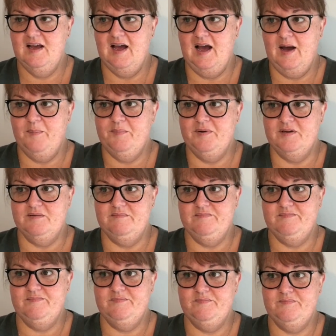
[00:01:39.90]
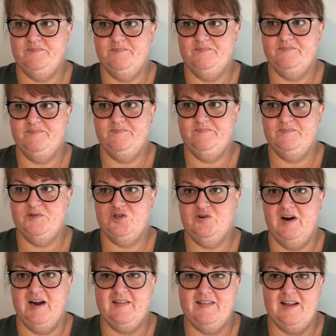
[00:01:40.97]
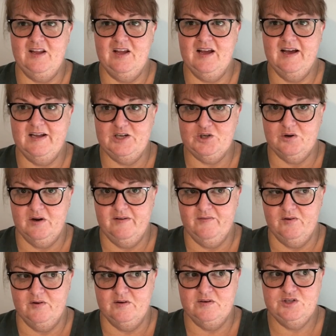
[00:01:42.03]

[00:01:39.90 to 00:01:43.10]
up a track that you can't drive on,